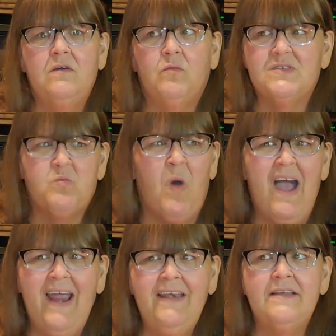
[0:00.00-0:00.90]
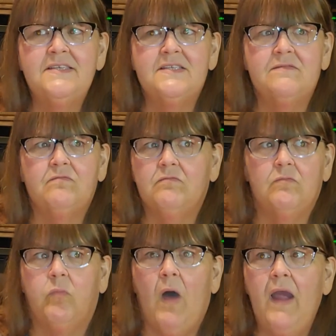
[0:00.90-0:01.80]
was, why
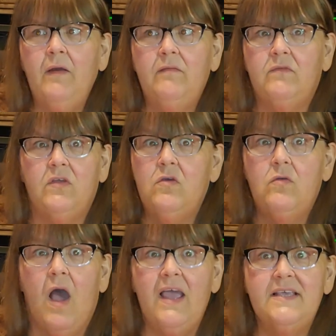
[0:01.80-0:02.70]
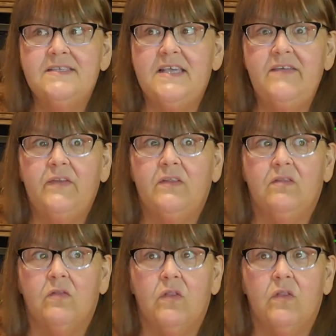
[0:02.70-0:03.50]
do guys even